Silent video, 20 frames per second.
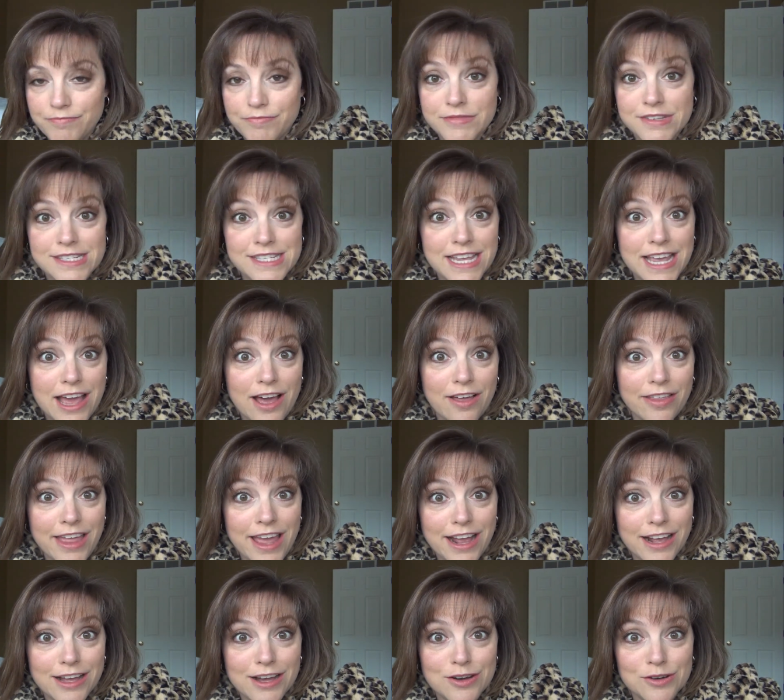see how
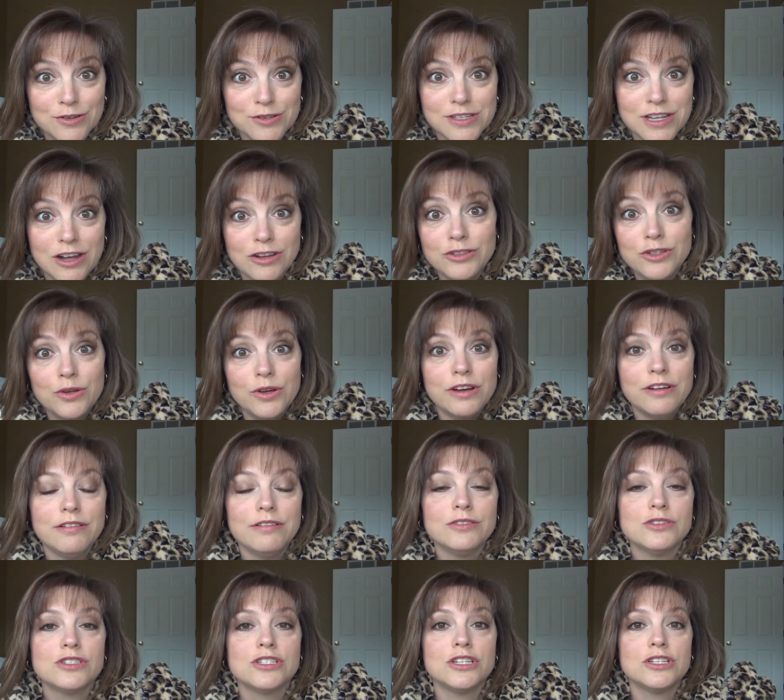that goes. I'll do a
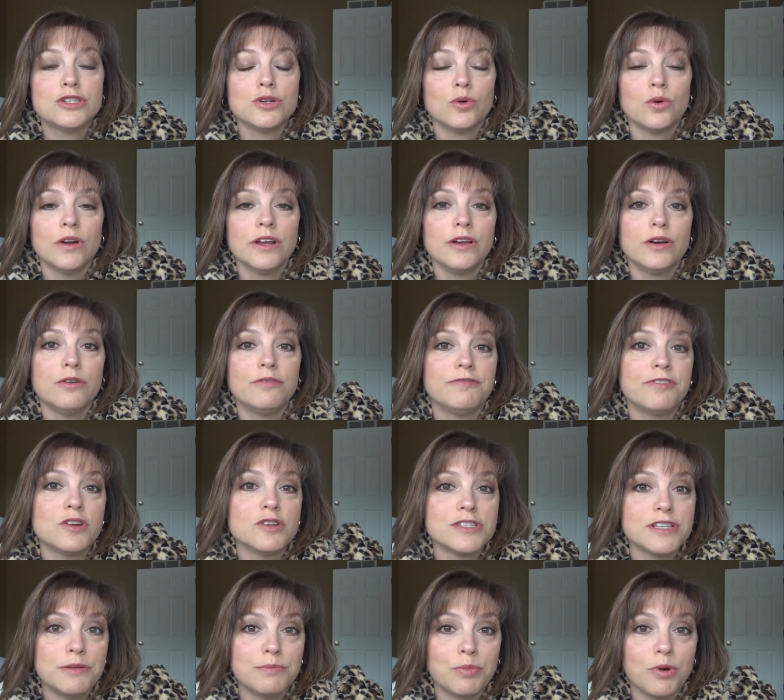tutorial
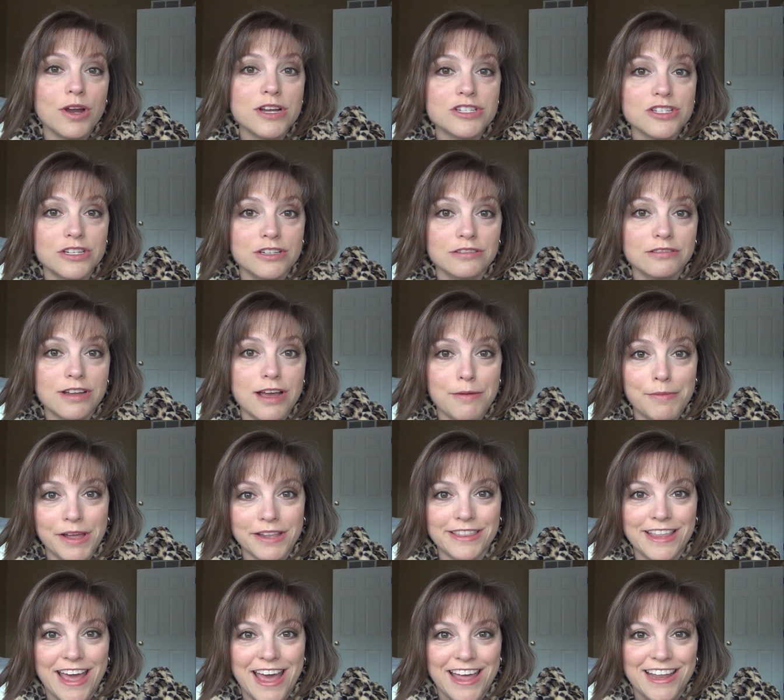first impression. How
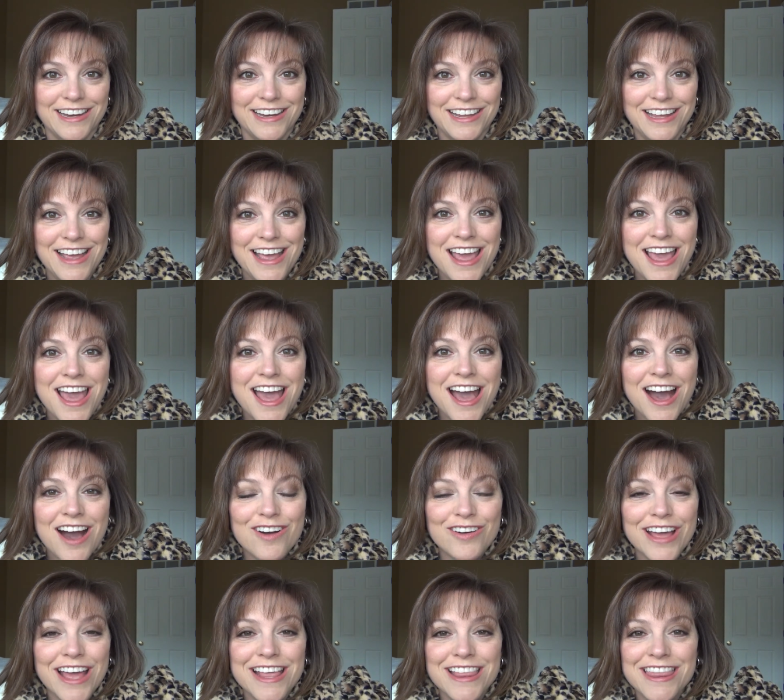about that?
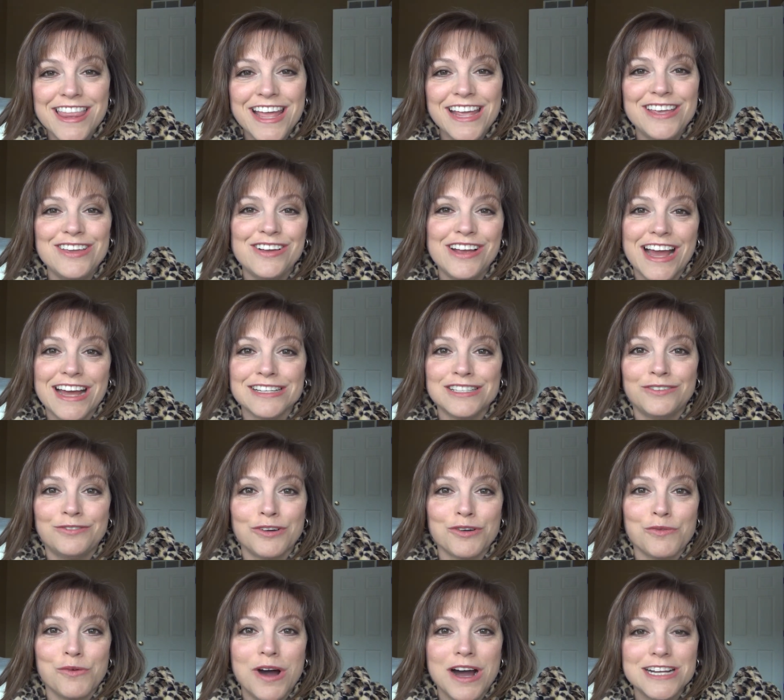Okay, thank you guys
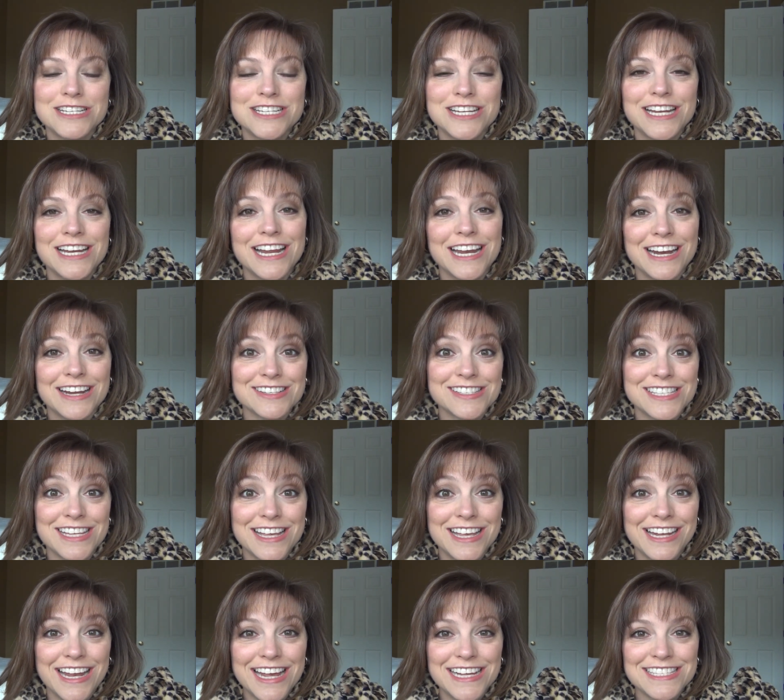for watching and I'll see
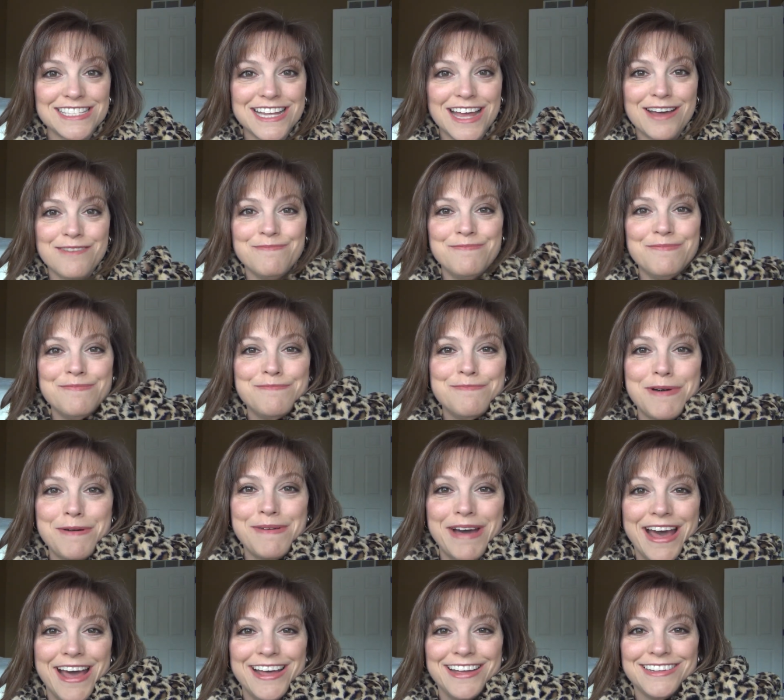you next time.
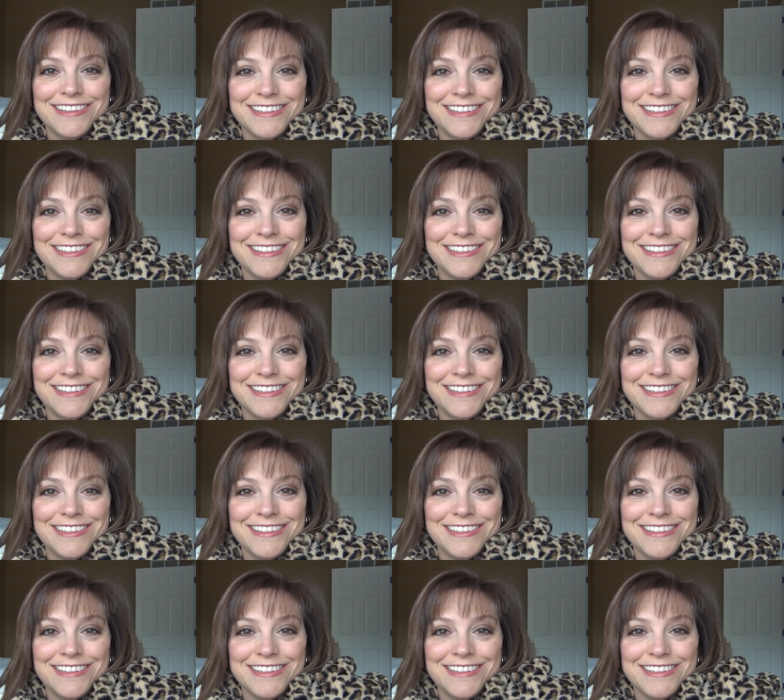Bye-bye.